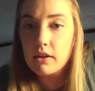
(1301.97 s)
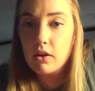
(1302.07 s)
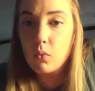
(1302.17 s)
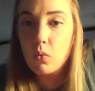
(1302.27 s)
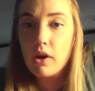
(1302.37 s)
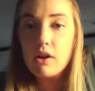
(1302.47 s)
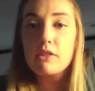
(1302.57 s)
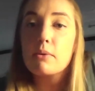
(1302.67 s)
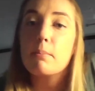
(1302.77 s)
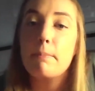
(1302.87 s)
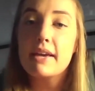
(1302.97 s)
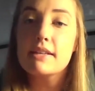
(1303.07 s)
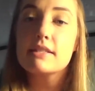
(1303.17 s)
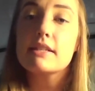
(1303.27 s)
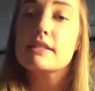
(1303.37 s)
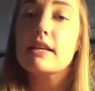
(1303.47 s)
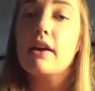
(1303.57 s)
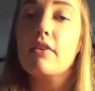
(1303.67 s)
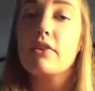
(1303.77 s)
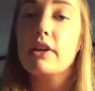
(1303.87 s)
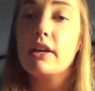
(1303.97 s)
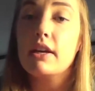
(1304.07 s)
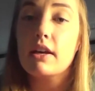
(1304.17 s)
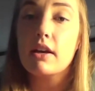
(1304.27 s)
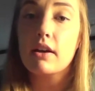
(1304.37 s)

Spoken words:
What are the basics every